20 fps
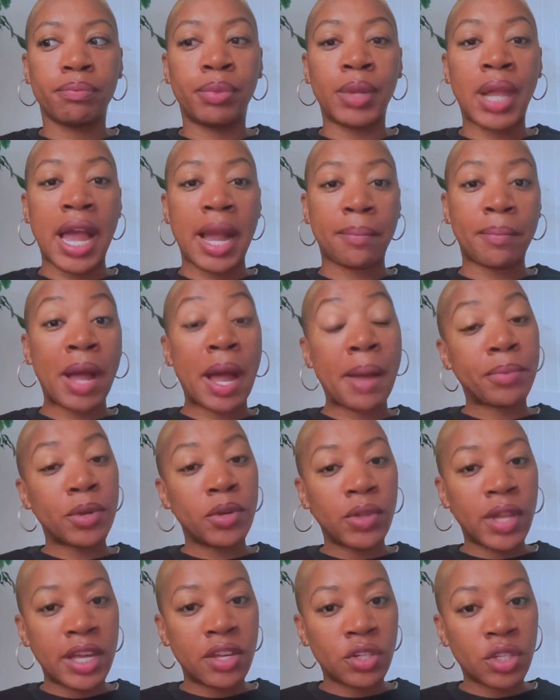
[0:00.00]
Black
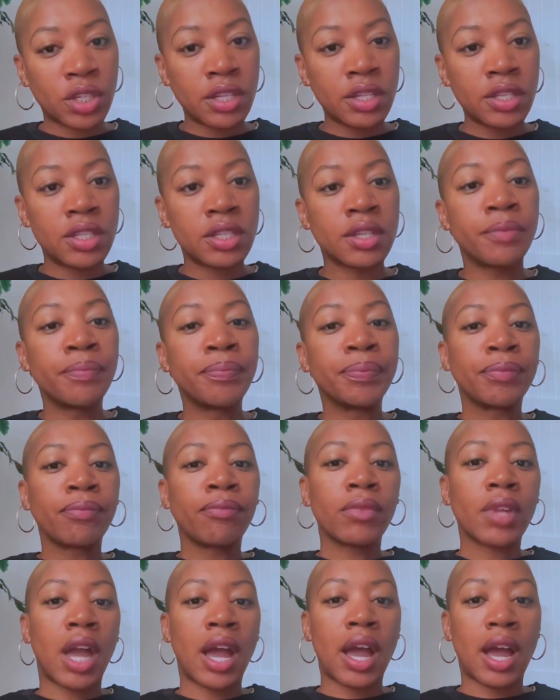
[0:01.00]
populations,
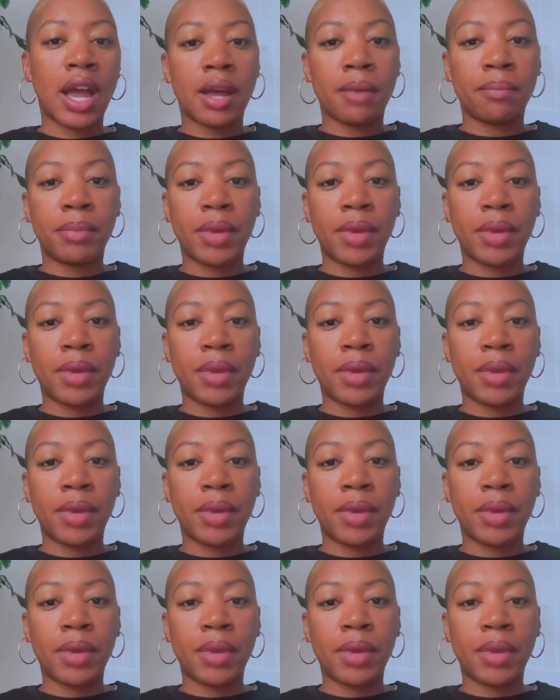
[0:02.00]
uh-huh.